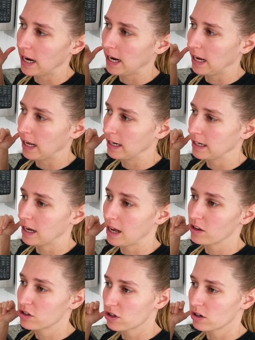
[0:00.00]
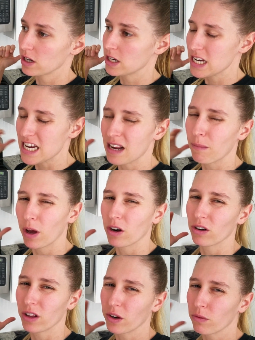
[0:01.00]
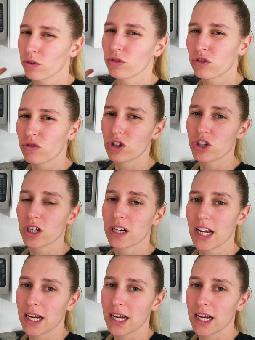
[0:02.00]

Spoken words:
and starting to eat better, like real stringent,